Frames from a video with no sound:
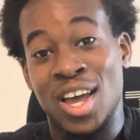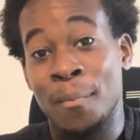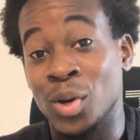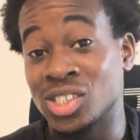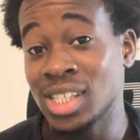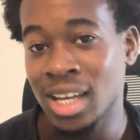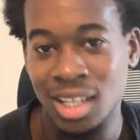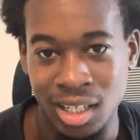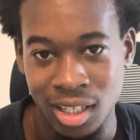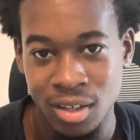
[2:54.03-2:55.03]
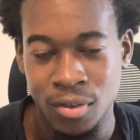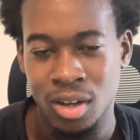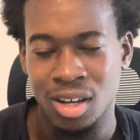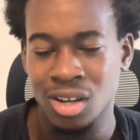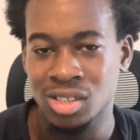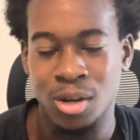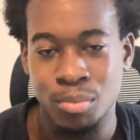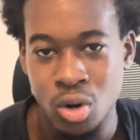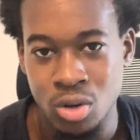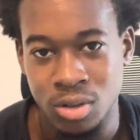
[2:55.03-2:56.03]
But secondly, I was like,
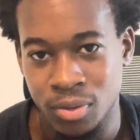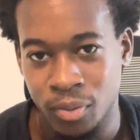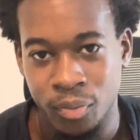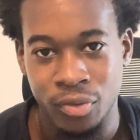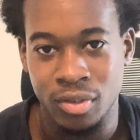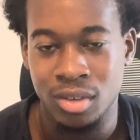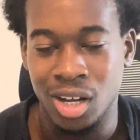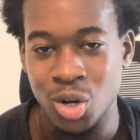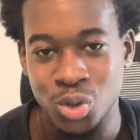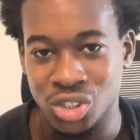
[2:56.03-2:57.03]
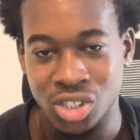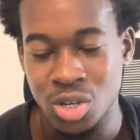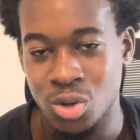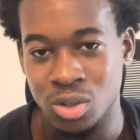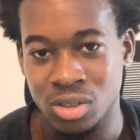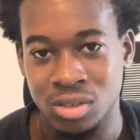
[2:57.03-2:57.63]
"Bro, I don't steal."